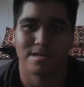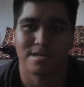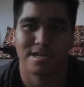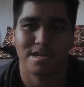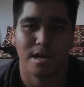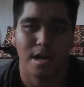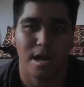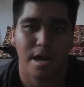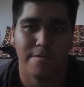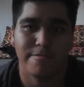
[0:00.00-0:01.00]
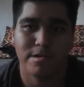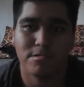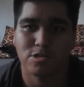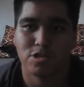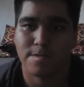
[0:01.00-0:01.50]
Like, a
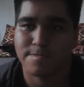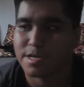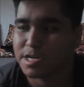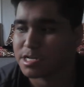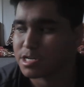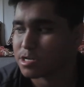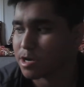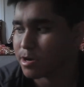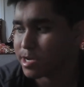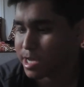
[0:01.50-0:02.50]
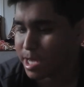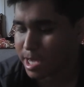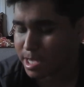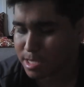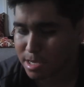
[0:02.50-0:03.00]
real job, you get to go
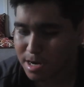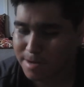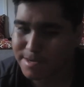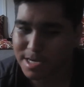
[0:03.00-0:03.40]
in the army,